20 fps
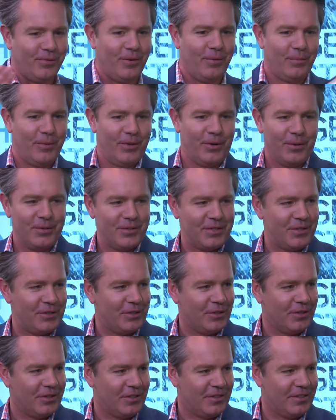from those that yeah.
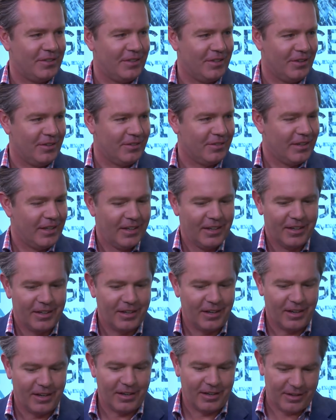you're, you know,
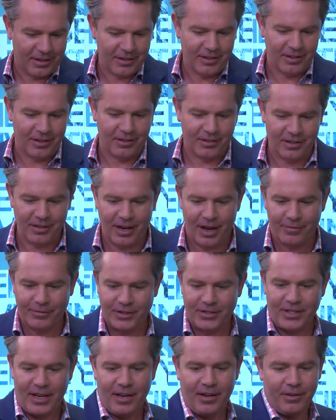uh, you know,
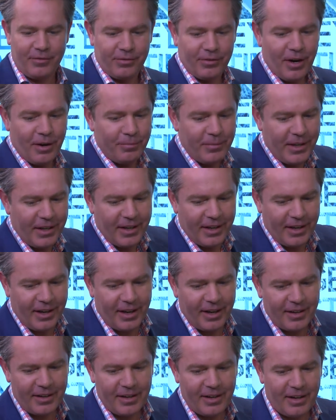confiscating from, right.
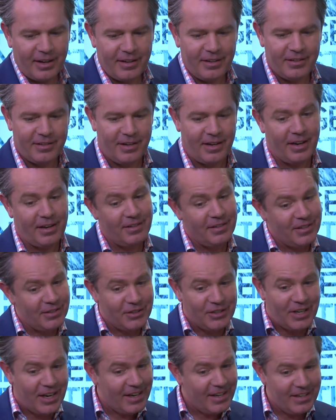and and and the
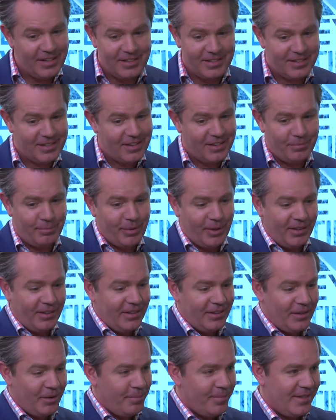Chinese they're
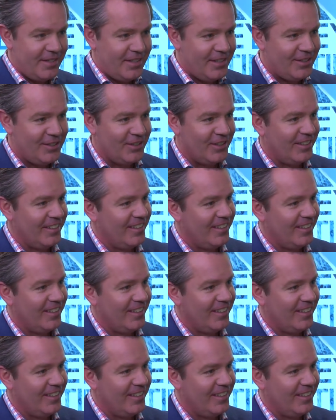building their position.